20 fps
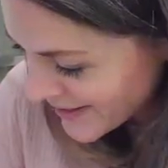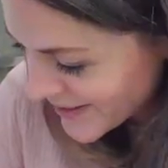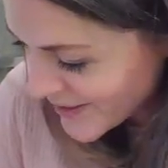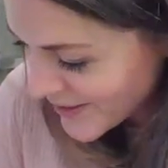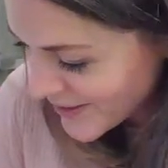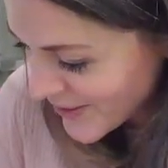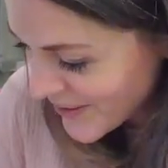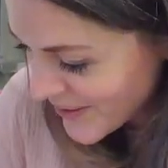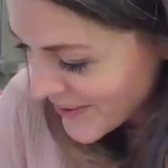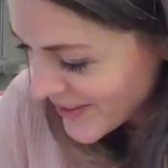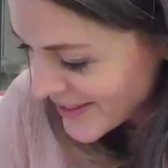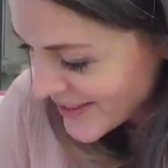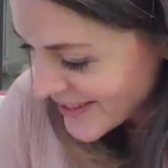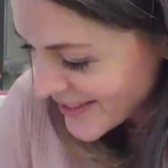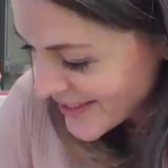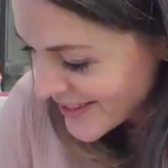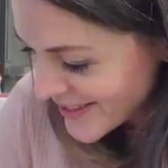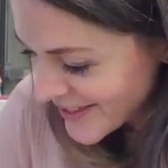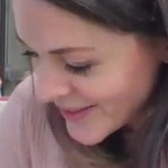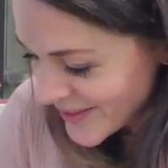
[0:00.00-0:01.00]
So no
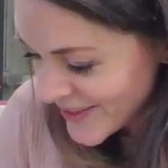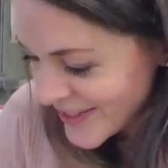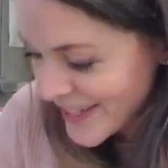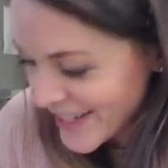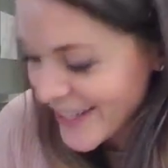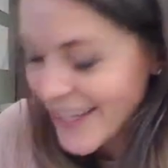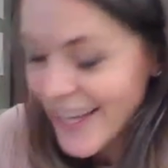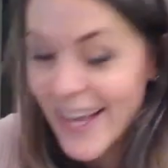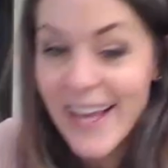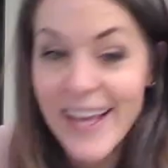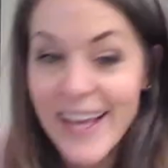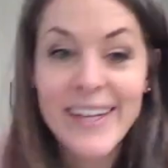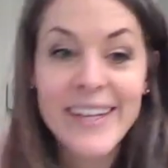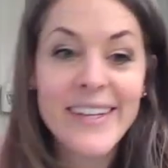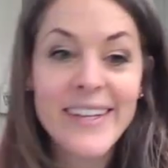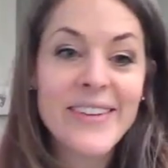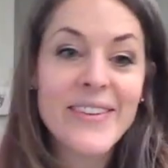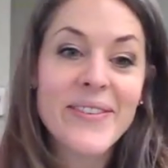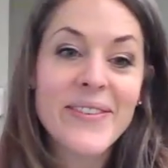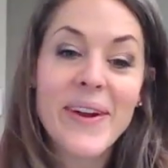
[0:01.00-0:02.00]
reason to do it again,
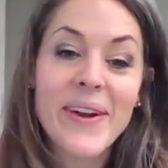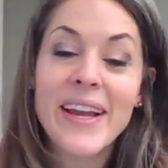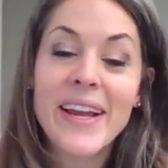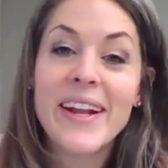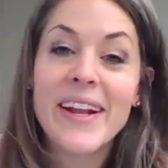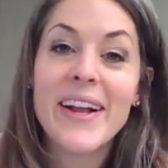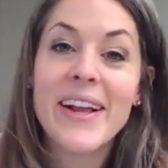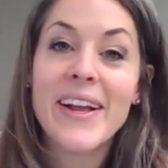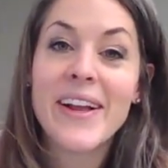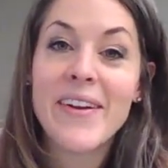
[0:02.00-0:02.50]
right?